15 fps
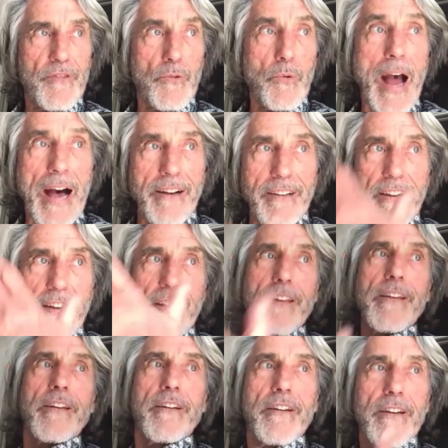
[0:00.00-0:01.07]

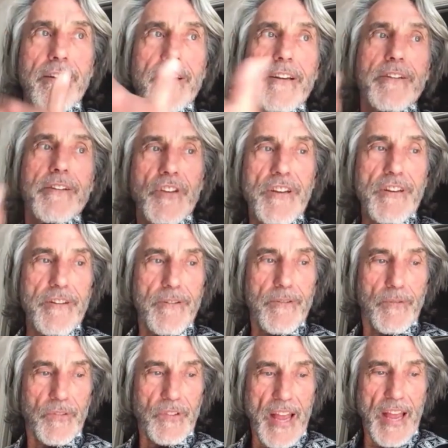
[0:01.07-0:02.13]
duality
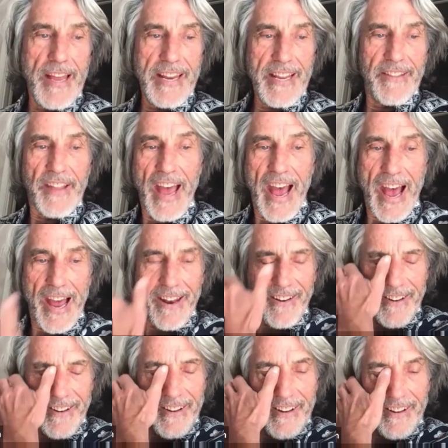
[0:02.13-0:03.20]
continues. And in
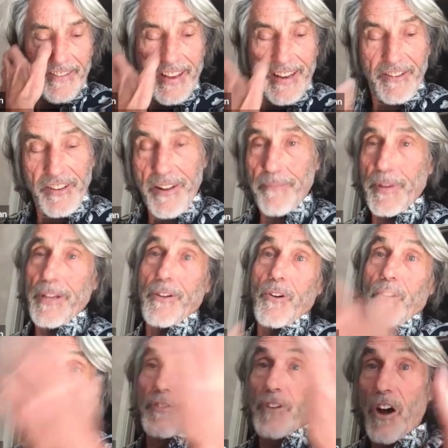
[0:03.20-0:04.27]
that, there's something
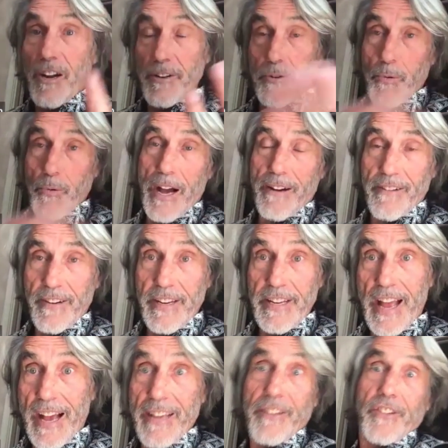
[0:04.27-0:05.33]
called
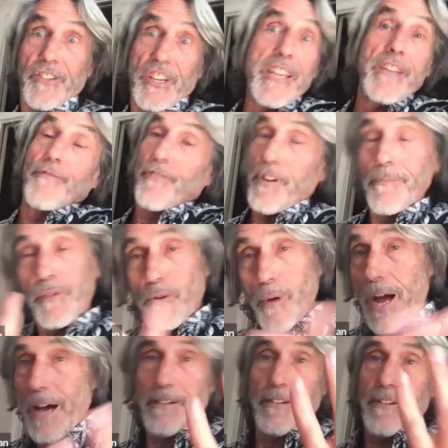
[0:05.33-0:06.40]
non-duality, as seen from
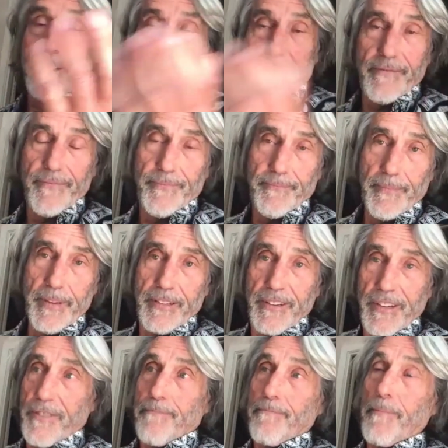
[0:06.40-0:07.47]
duality,
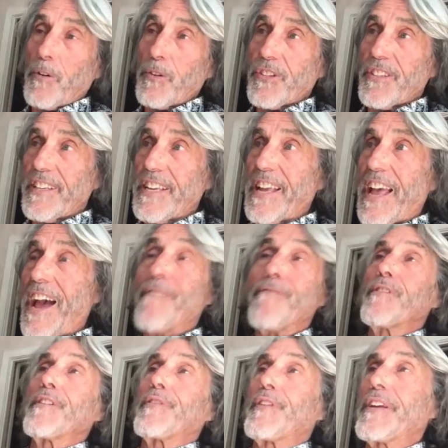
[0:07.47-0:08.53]
because mostly
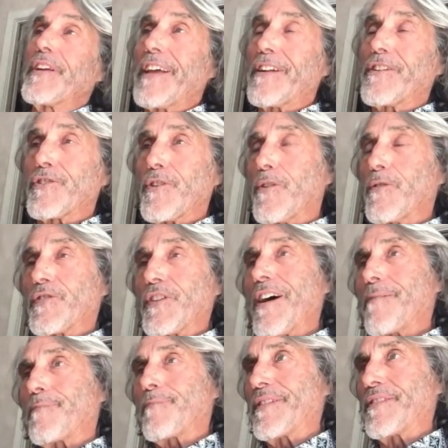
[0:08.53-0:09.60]
everything that shows
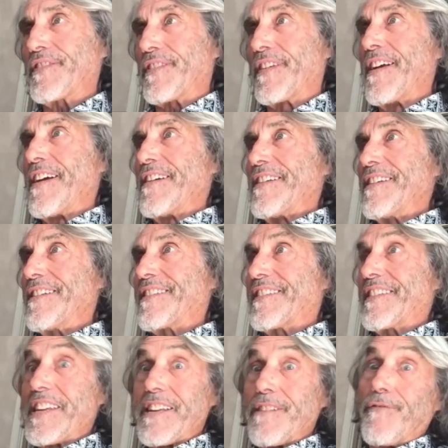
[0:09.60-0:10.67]
up is
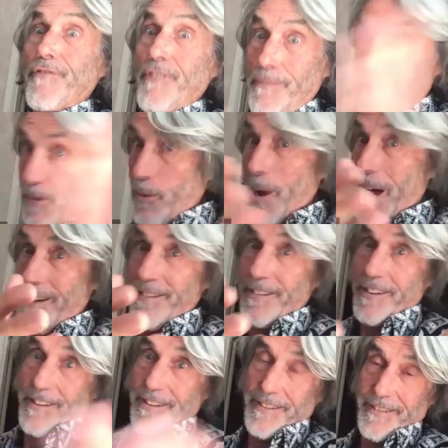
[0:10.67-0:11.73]
seen from
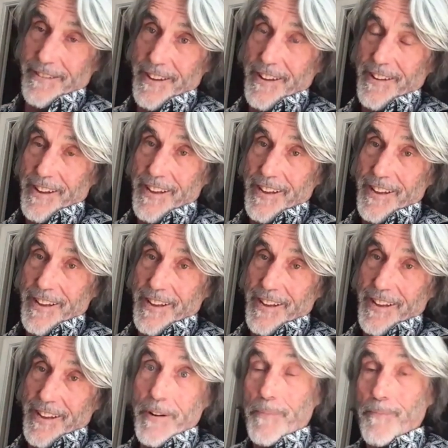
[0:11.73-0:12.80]
duality. It
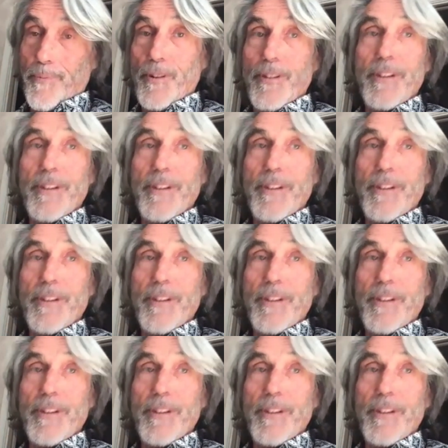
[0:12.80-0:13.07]
doesn't